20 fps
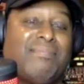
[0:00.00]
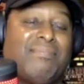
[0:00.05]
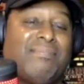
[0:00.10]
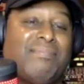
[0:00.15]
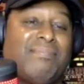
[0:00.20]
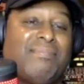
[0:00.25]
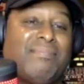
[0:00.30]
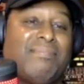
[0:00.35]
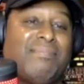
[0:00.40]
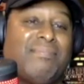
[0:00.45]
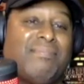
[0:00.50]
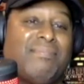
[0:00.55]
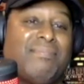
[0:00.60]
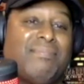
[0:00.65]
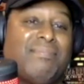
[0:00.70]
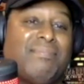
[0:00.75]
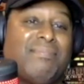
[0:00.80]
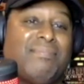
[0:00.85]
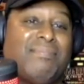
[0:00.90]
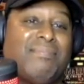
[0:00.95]

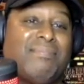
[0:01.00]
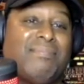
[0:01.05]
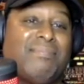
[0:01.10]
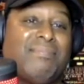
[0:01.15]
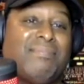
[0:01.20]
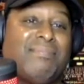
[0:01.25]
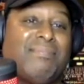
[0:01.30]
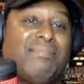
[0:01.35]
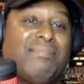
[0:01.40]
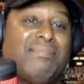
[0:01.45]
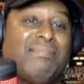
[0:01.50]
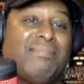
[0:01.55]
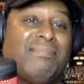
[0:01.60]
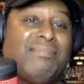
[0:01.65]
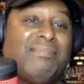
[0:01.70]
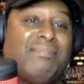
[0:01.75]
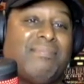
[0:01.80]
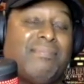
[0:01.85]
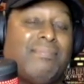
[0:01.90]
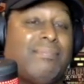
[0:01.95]

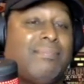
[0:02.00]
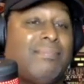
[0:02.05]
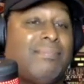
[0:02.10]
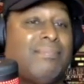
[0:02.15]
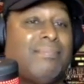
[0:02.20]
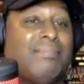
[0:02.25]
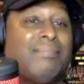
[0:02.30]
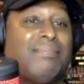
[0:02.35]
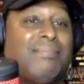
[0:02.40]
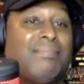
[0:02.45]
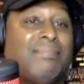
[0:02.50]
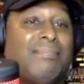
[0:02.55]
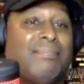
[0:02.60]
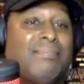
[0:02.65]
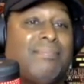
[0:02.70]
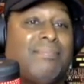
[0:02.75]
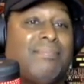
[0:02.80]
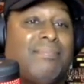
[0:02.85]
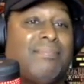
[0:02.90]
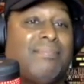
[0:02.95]

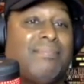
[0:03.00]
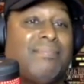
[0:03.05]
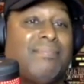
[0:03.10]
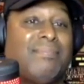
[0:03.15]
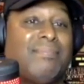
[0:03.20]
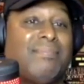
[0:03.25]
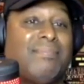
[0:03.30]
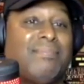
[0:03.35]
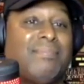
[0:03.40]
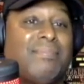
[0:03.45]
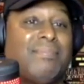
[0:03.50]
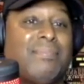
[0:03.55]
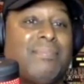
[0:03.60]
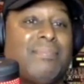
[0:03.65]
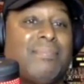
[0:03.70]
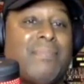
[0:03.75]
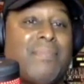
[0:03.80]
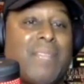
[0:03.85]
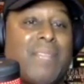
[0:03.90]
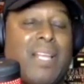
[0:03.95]

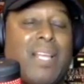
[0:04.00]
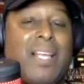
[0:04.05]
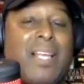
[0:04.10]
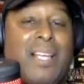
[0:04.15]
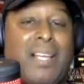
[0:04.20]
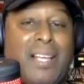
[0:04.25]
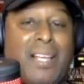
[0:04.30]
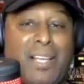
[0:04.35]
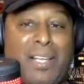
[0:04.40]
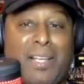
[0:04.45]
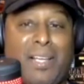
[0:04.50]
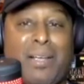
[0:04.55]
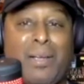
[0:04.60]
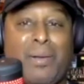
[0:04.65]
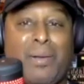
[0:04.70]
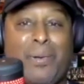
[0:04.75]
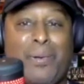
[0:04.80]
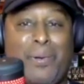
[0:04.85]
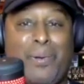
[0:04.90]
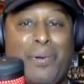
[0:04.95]

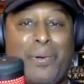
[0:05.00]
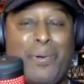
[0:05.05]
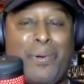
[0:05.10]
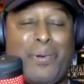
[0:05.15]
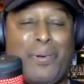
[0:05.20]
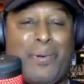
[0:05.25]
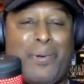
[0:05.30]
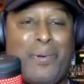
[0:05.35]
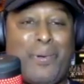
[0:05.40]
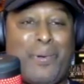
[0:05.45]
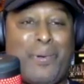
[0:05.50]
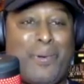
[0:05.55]
No words are spoken by the person on screen.